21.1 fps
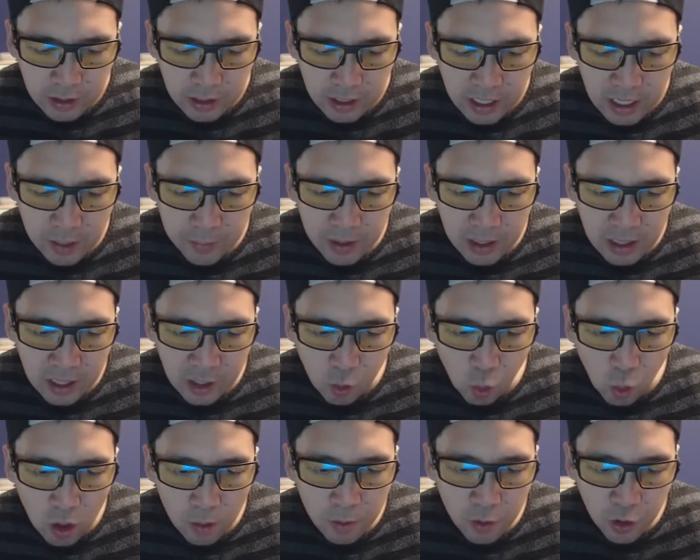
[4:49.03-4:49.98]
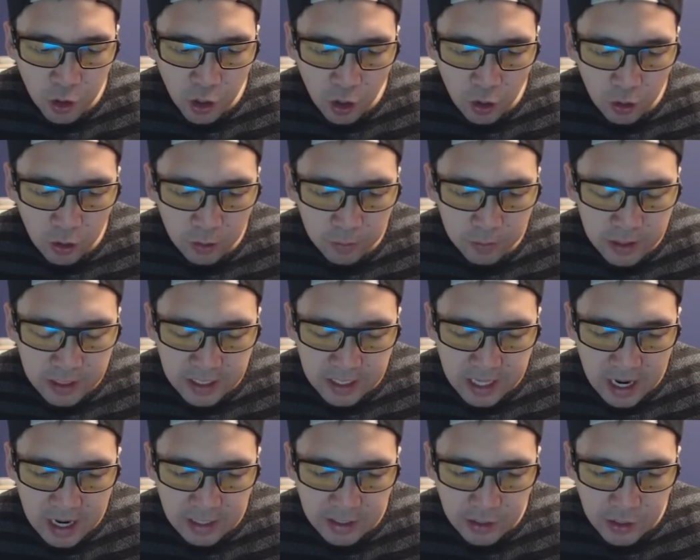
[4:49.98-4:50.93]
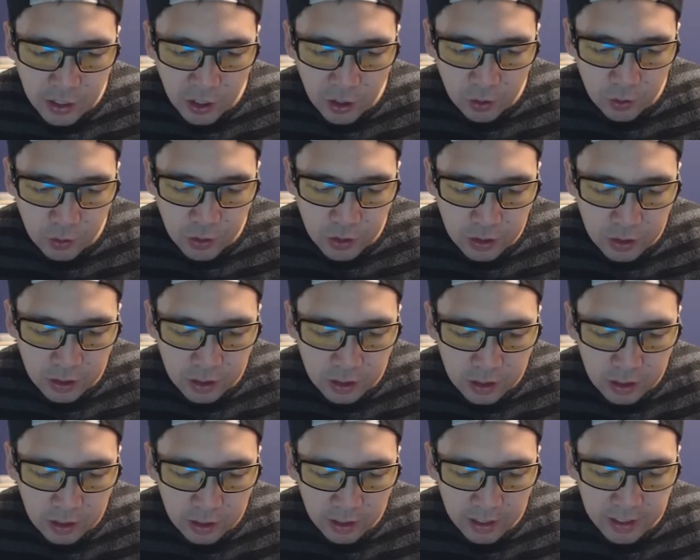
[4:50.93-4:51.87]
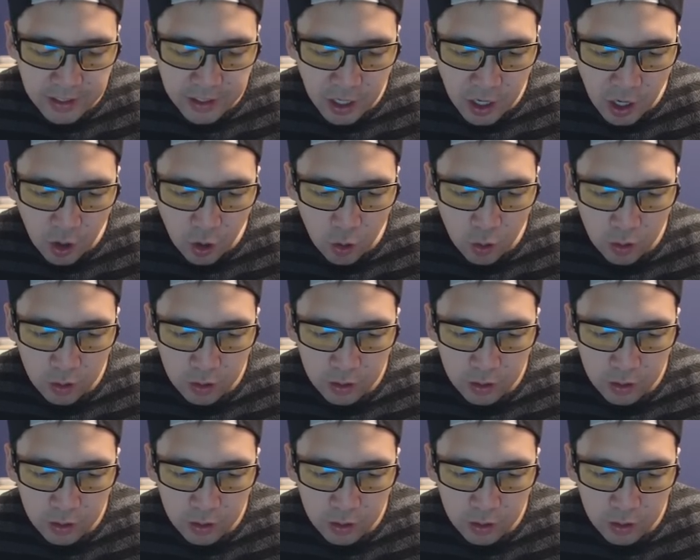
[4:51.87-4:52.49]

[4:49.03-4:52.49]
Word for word: And I mean, like, one more golem, this guy's toast. Let's go.